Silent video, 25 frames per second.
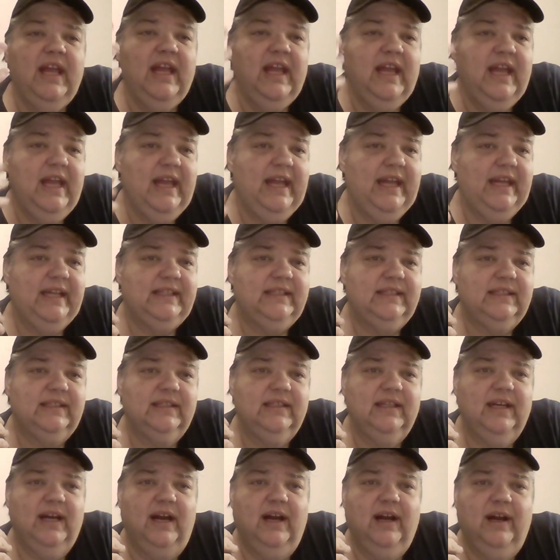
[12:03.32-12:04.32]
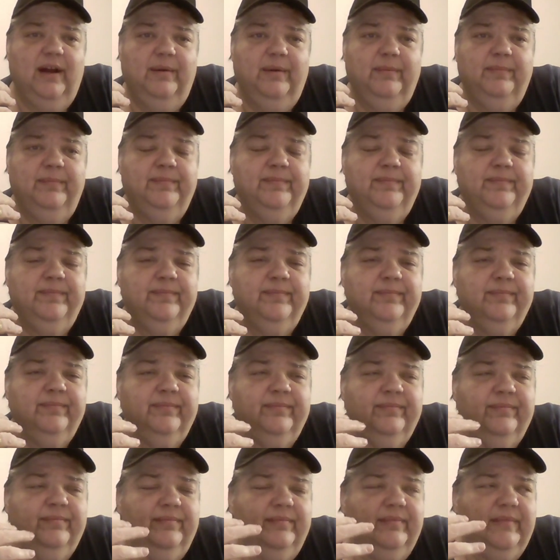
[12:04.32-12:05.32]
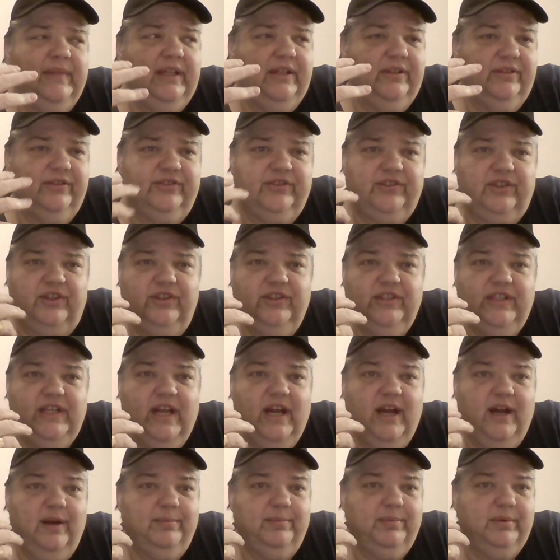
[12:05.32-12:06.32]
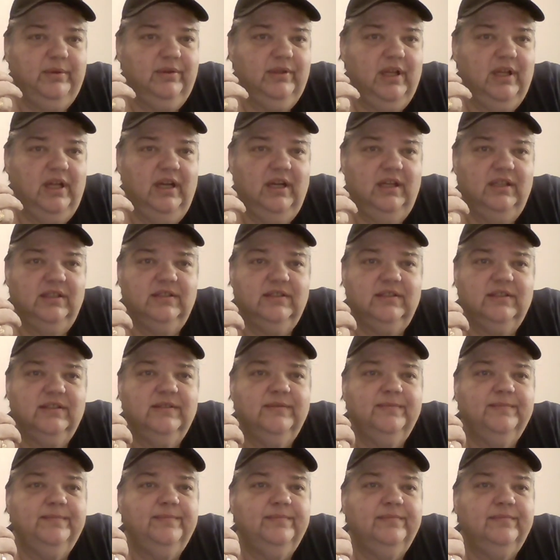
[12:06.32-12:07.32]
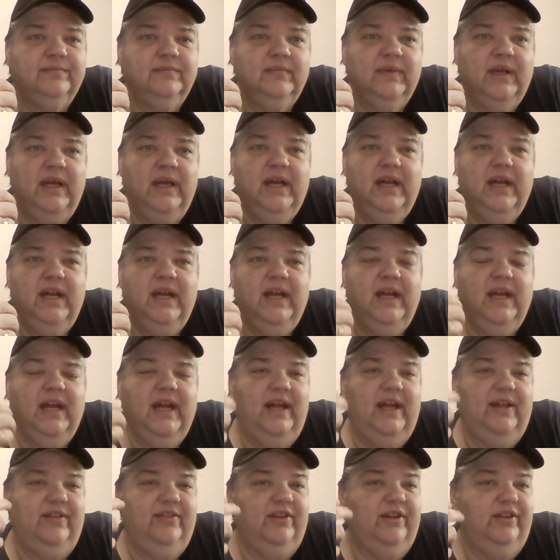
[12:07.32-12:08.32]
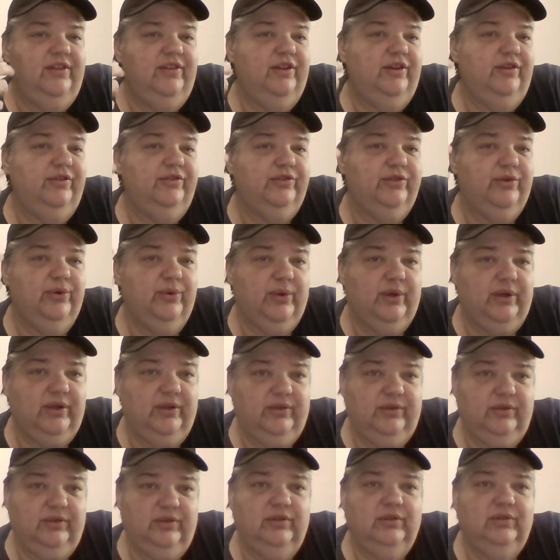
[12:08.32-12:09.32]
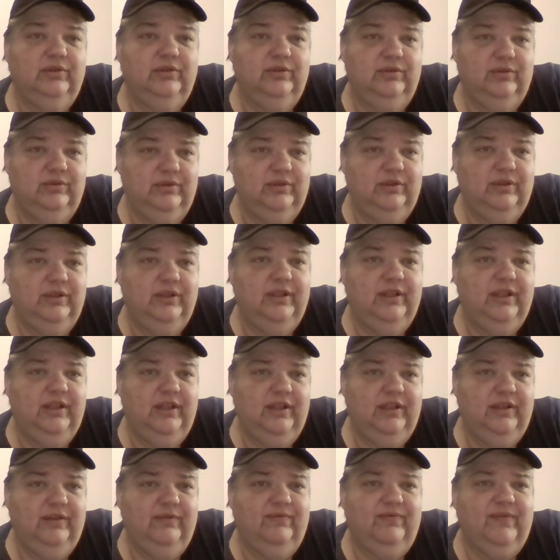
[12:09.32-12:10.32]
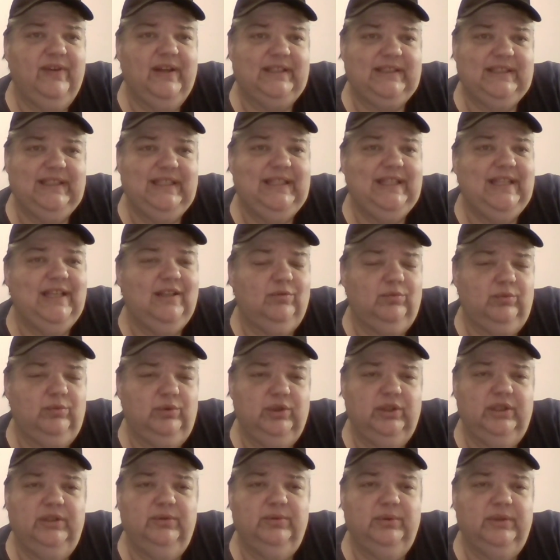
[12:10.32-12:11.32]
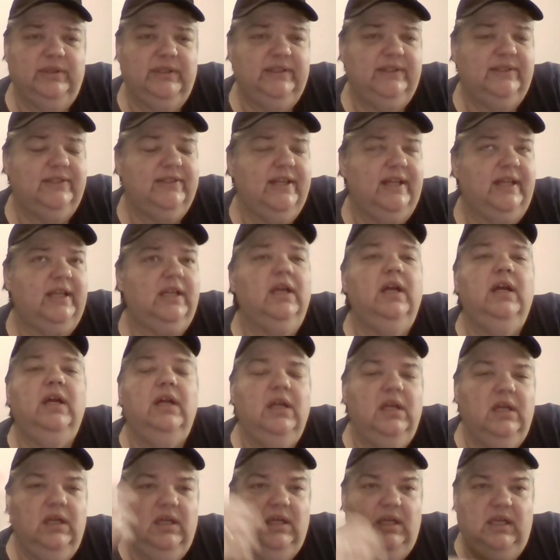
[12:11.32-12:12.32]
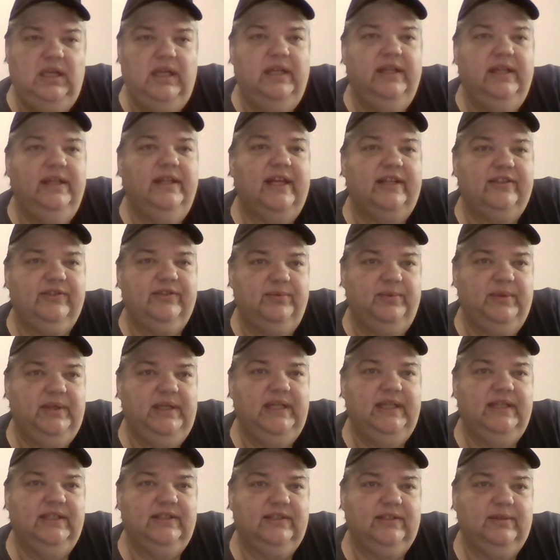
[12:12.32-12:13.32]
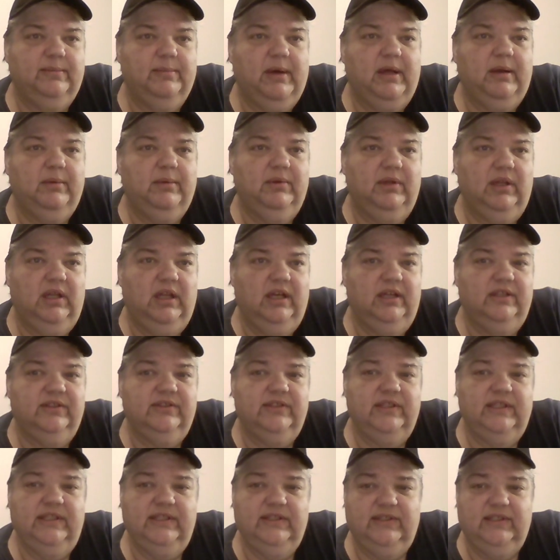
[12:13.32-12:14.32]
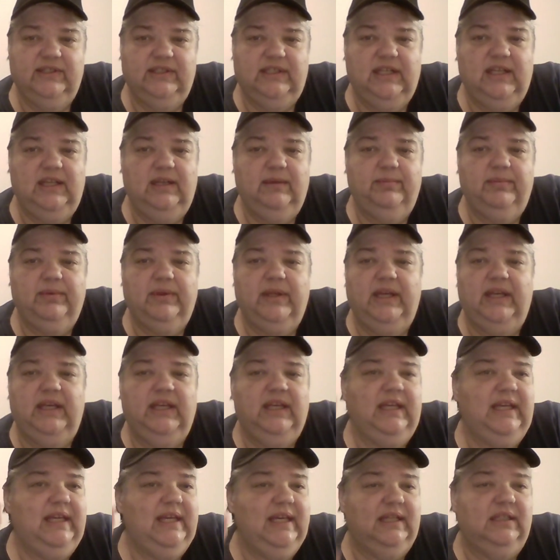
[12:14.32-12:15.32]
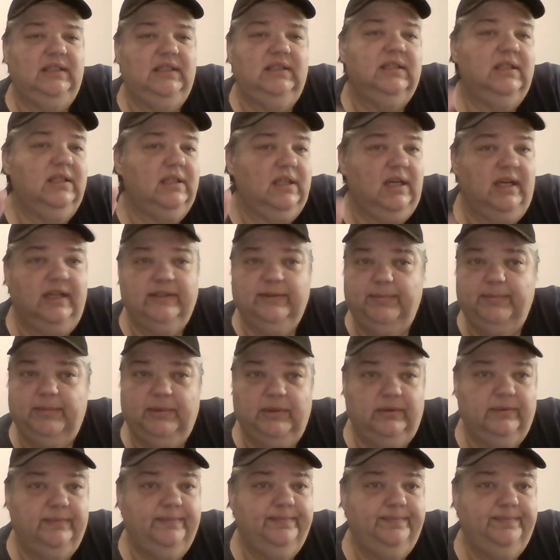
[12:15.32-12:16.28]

It'll start in the upper lungs, and then those who are infected and get really, really sick, that's when it hits the bottom of the lungs and it's a deep thing. Get to the hospital.